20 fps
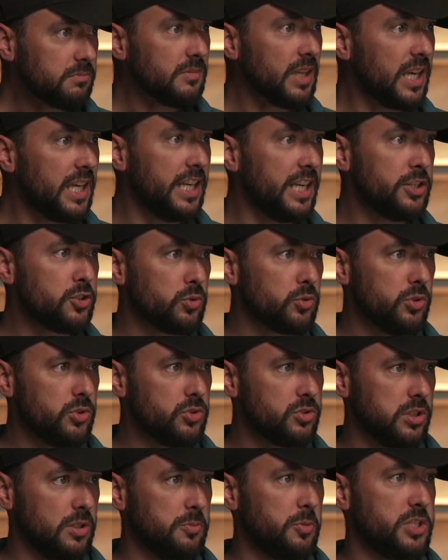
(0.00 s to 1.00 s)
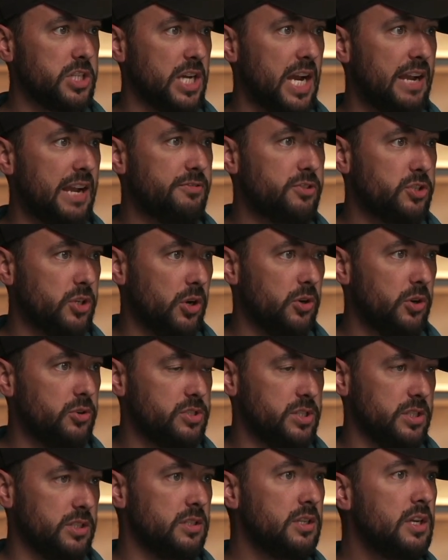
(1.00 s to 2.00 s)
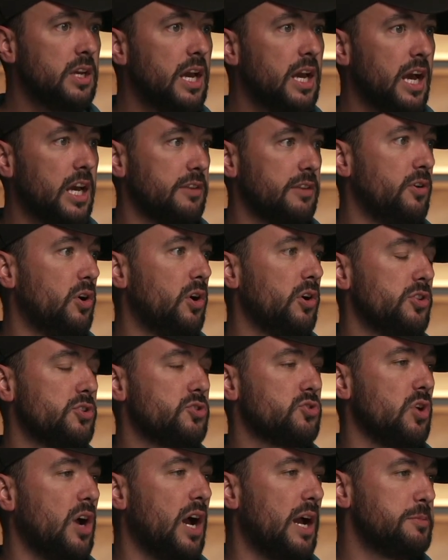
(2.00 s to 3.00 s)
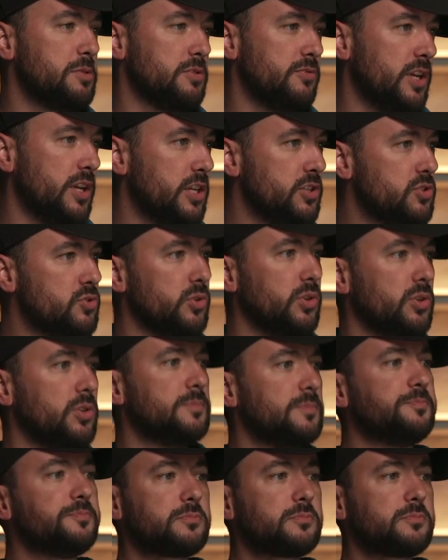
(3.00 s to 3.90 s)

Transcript: and in Jerusalem, which I have chosen out of all the tribes of Israel.